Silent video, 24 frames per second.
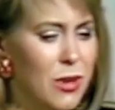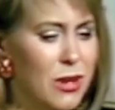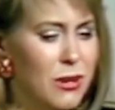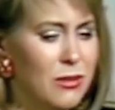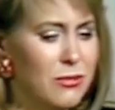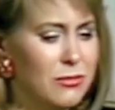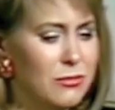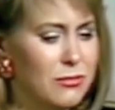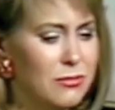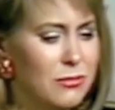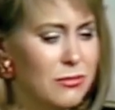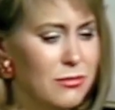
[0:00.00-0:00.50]

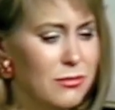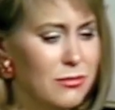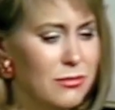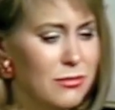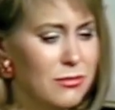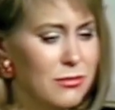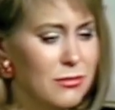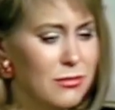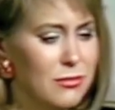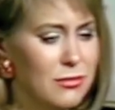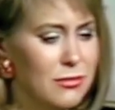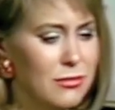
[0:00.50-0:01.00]
Well,
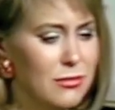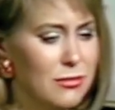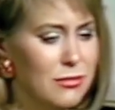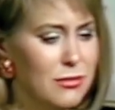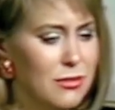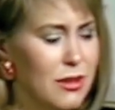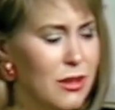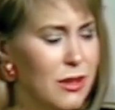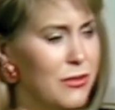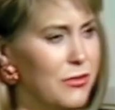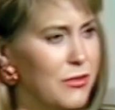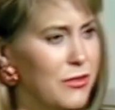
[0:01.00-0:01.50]

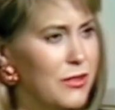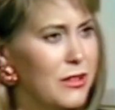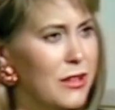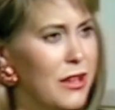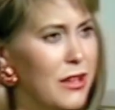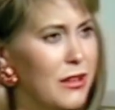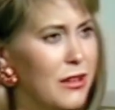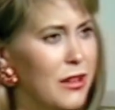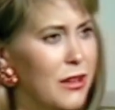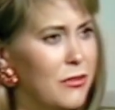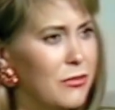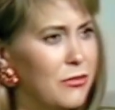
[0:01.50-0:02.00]
I
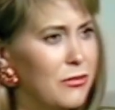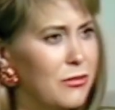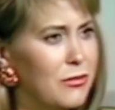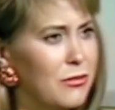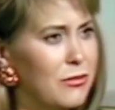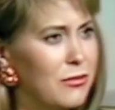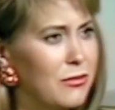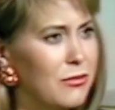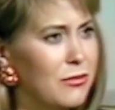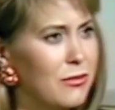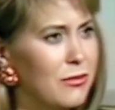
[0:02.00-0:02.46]
feel like I've